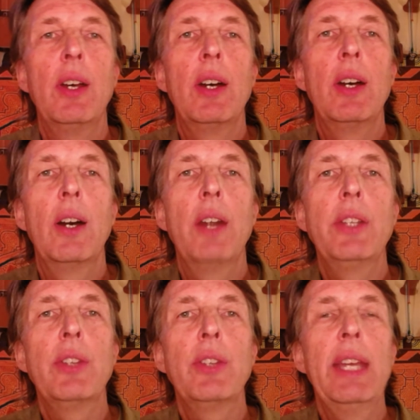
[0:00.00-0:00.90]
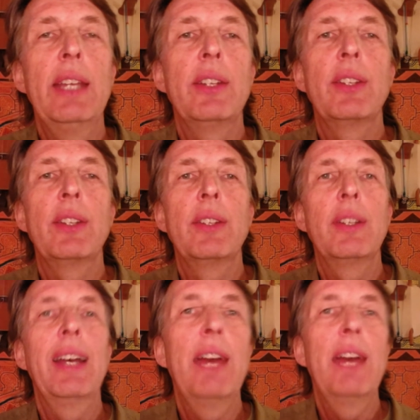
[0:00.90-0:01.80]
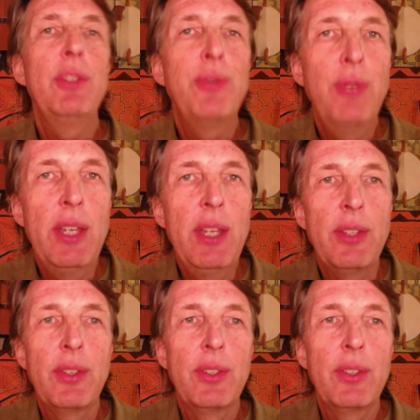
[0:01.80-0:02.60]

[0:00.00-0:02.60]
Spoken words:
On the other hand, having faith